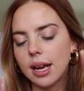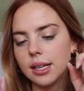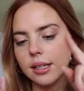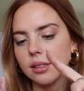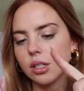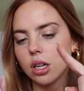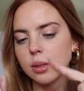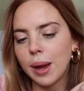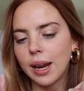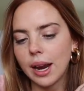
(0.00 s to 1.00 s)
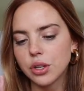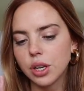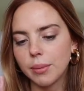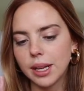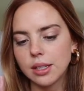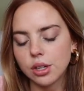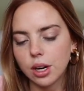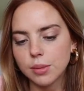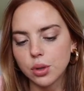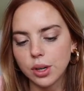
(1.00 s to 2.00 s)
I talked about it actually on my
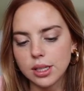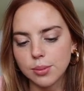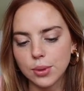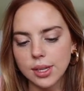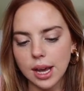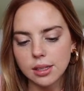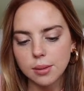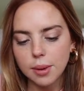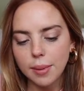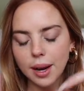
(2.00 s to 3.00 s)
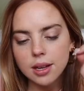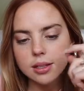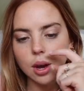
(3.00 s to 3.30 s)
Instagram story and someone was asking me about it.